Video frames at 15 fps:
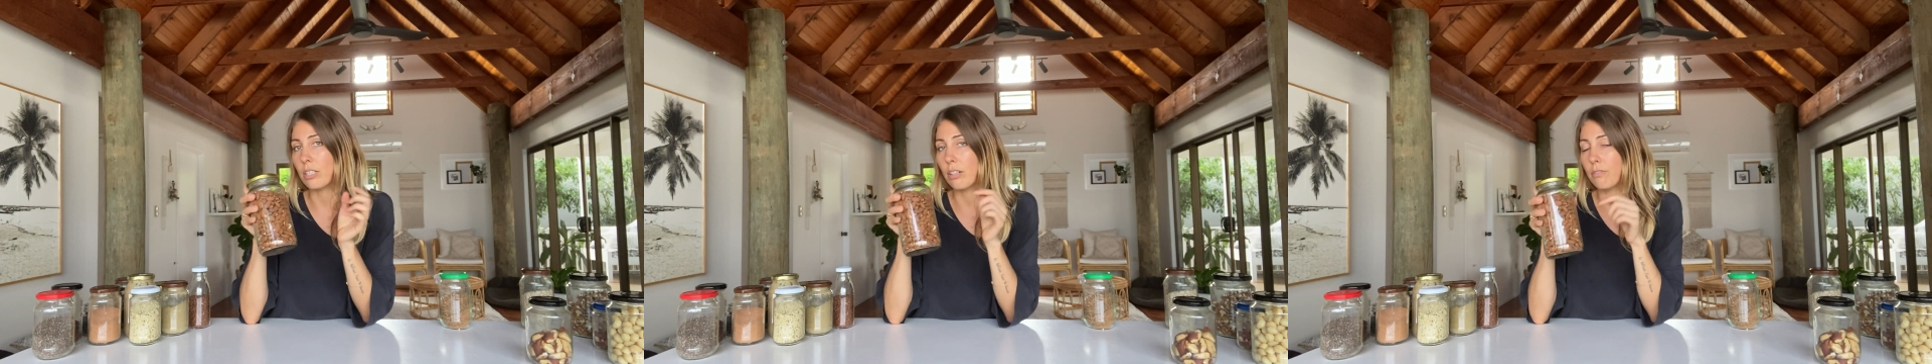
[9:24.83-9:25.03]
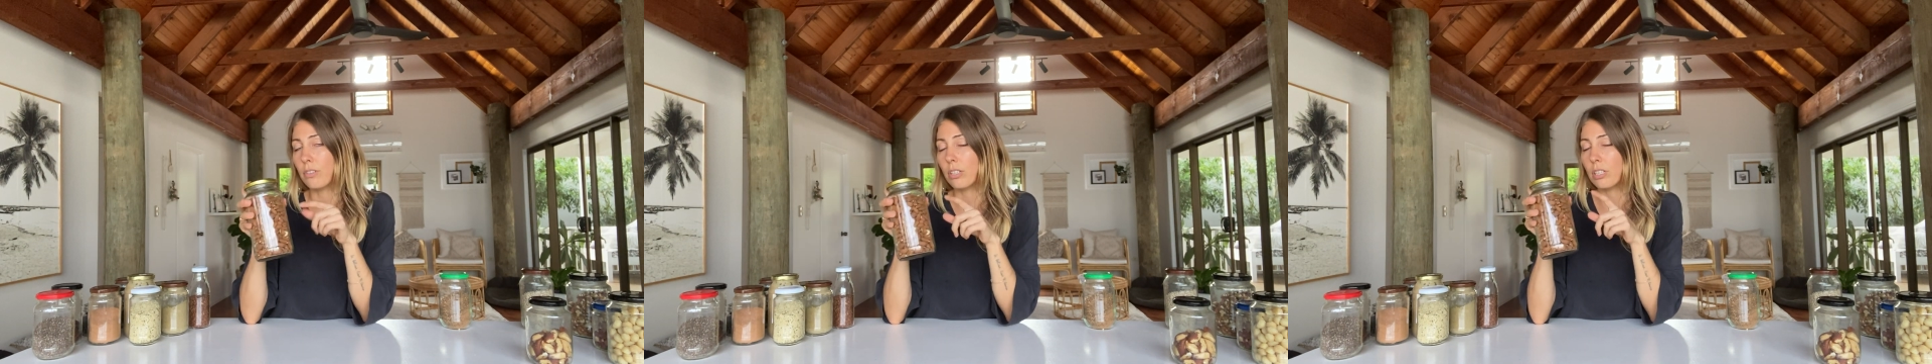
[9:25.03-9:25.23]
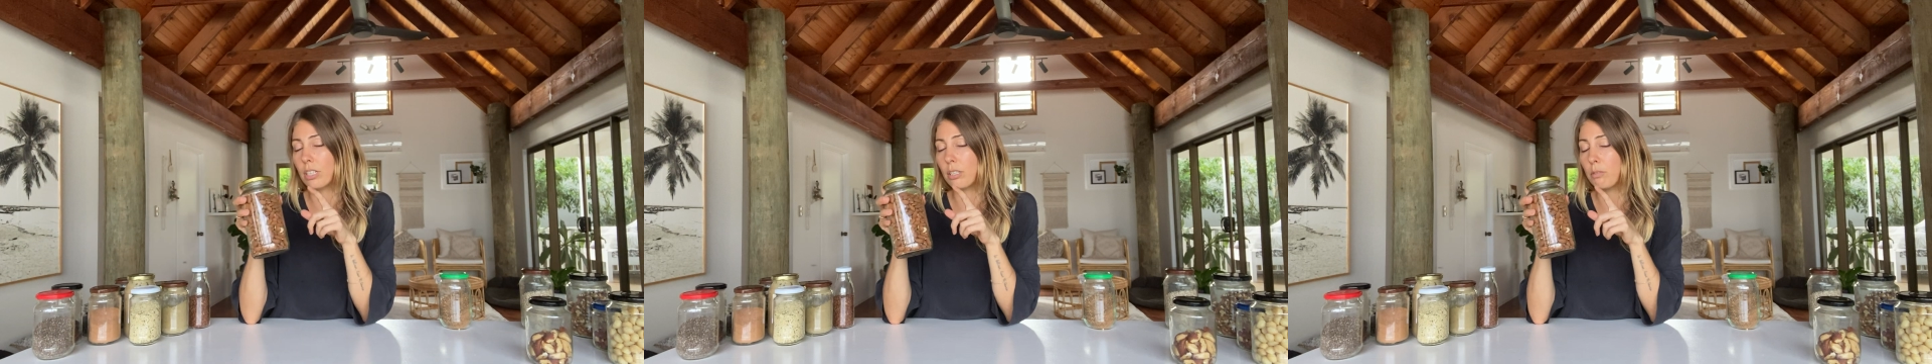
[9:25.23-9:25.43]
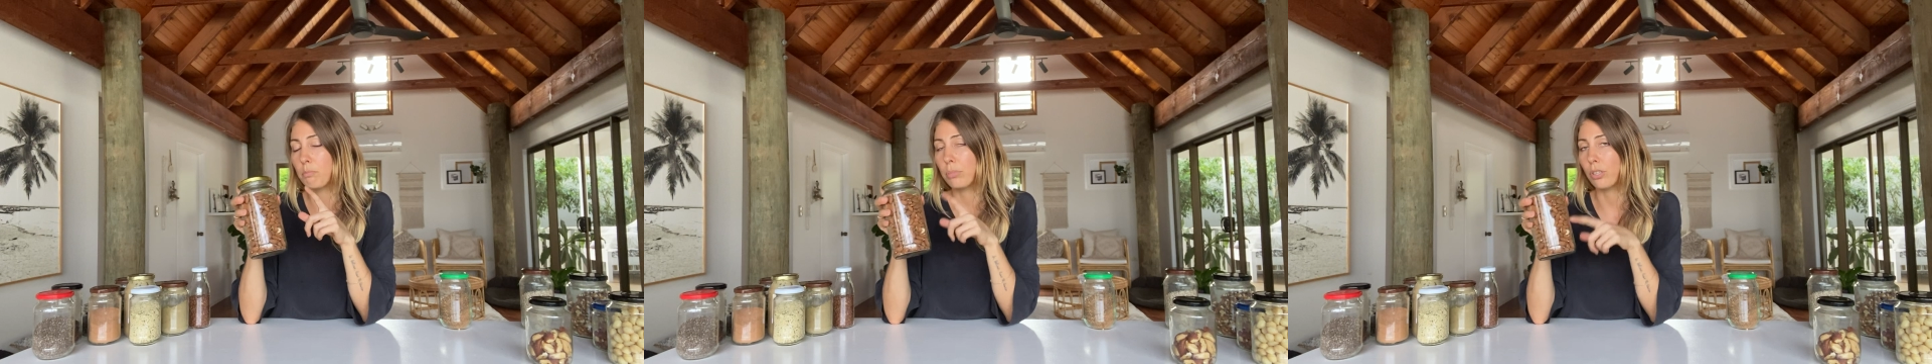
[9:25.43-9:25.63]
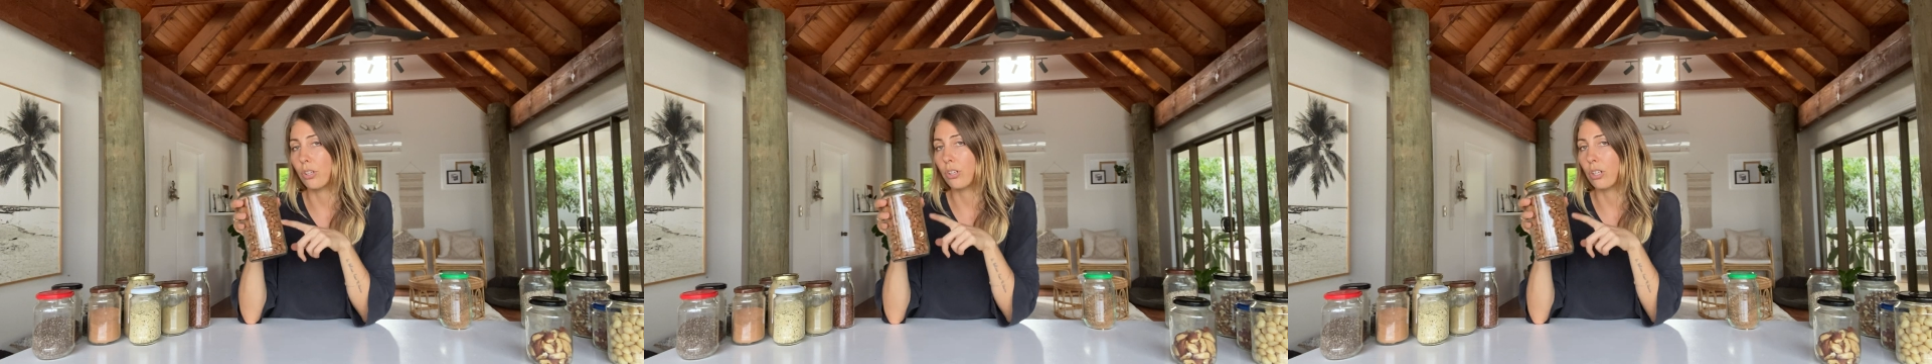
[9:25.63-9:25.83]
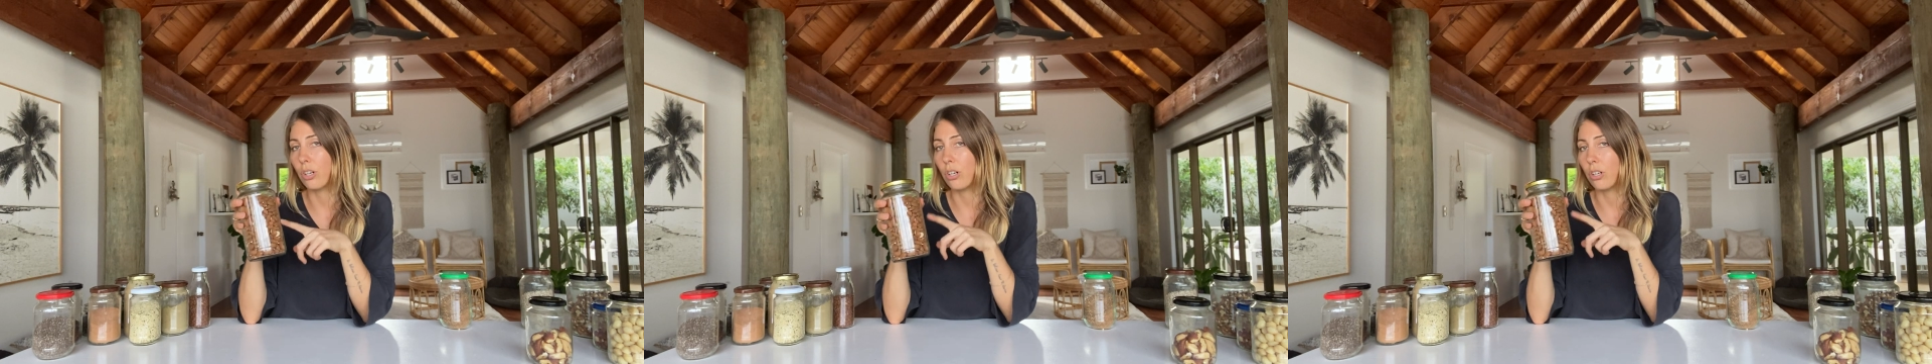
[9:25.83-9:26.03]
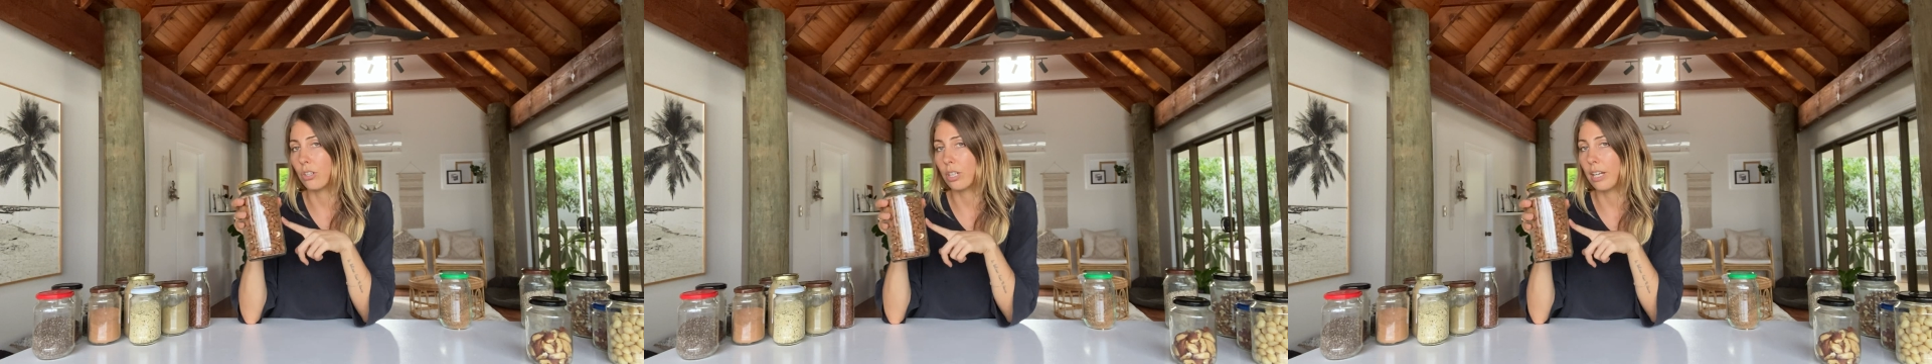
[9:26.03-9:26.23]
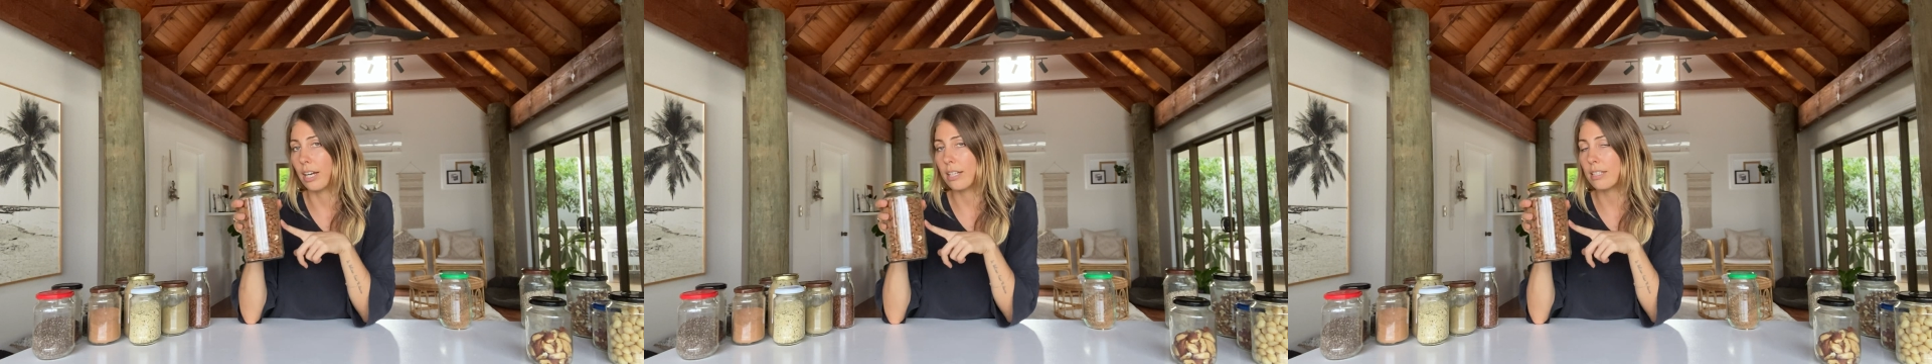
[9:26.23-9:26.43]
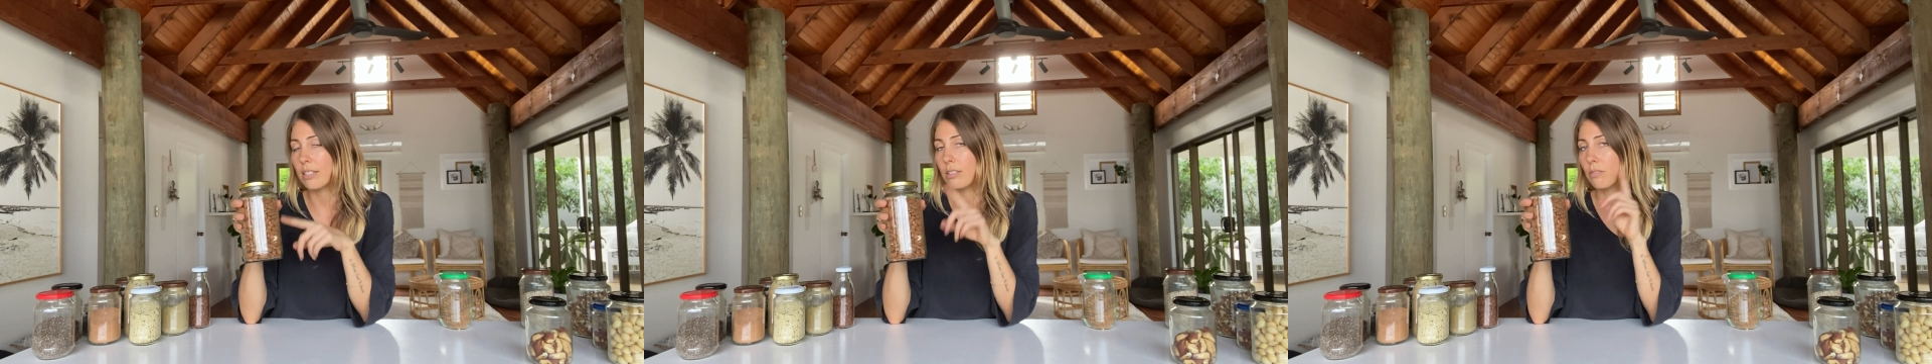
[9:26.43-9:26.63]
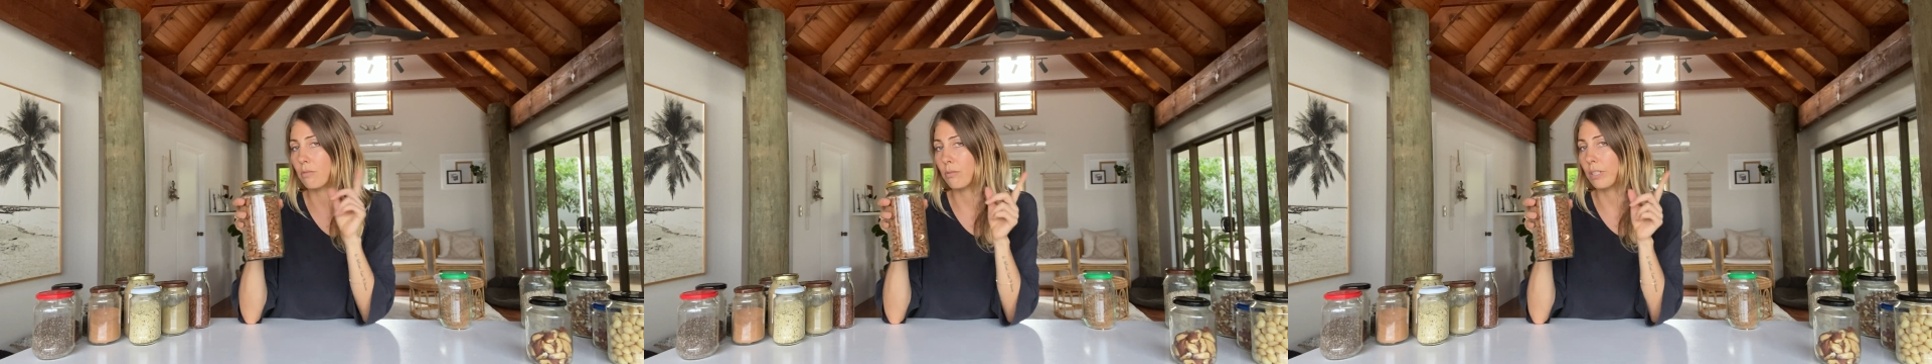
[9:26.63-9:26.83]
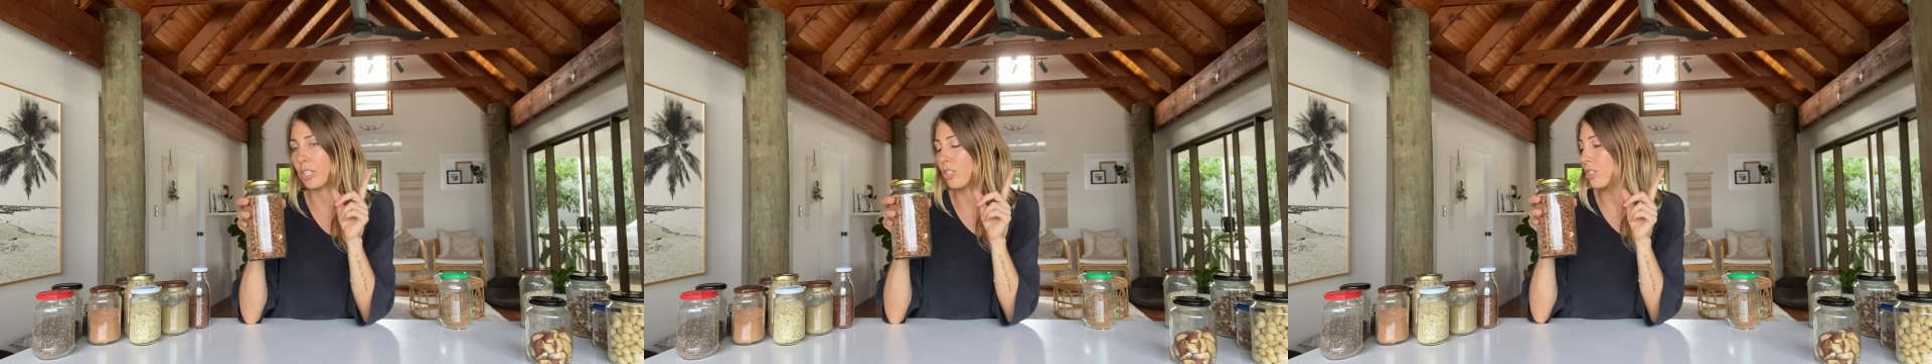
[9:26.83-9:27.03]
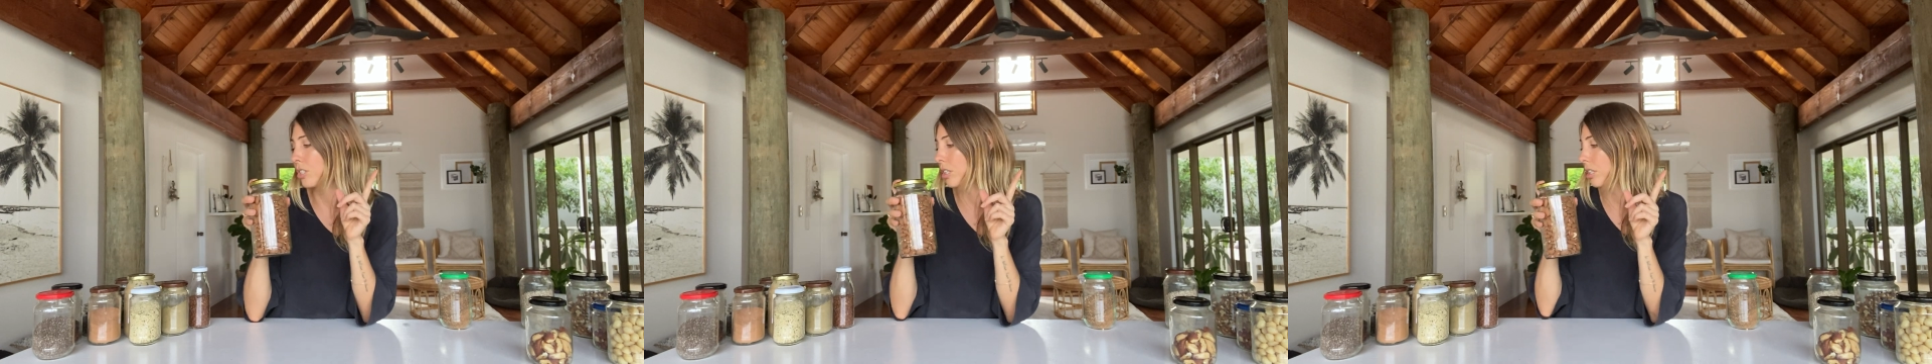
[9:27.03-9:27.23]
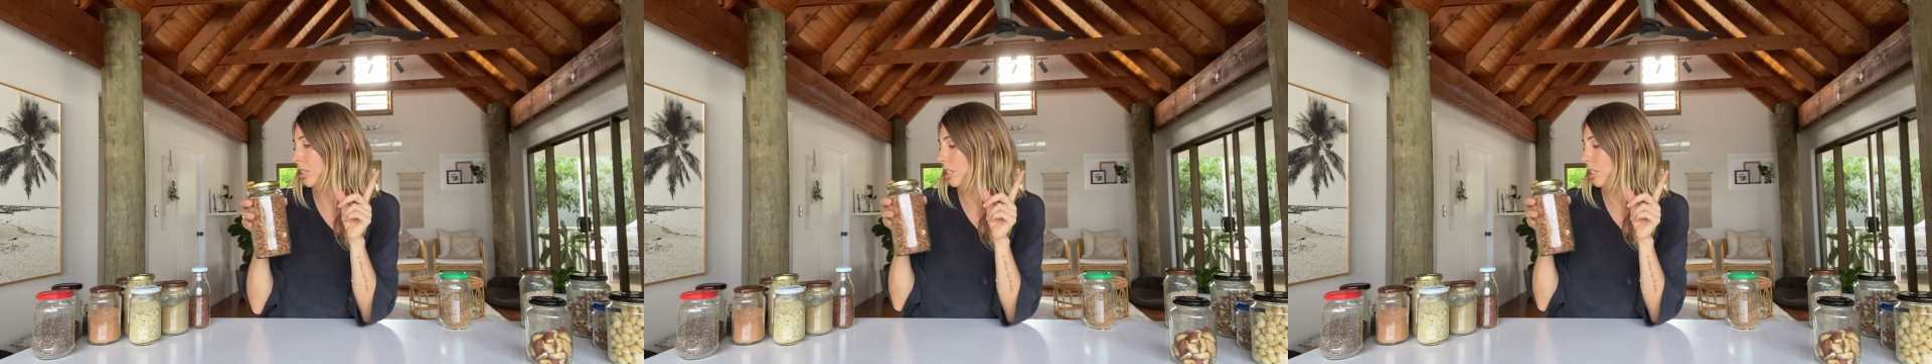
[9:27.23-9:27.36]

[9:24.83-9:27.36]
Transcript: So I've got a blog on nuts which